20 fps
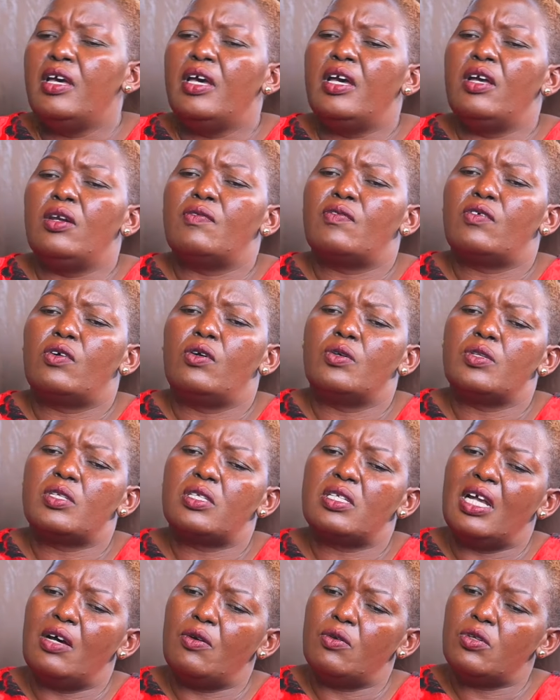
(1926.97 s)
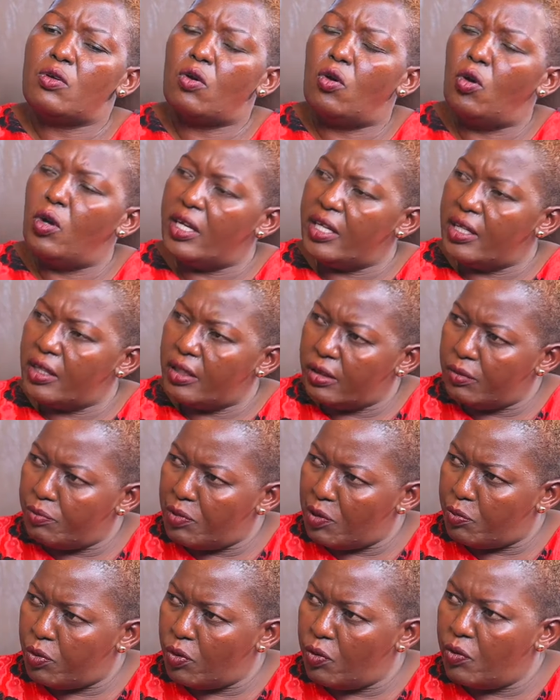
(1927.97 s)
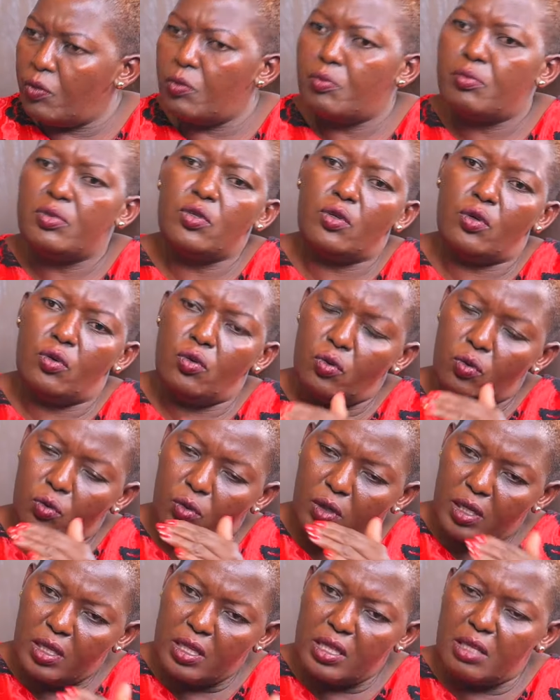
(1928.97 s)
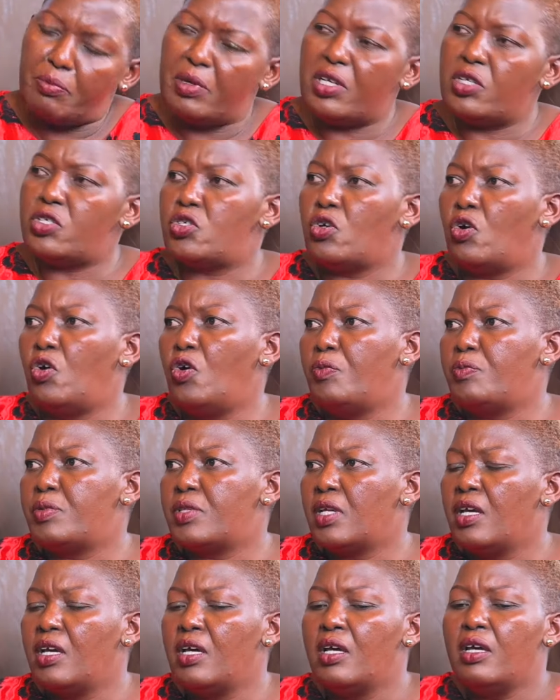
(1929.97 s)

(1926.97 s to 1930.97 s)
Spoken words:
And of course, now calling people, you know, the bishops.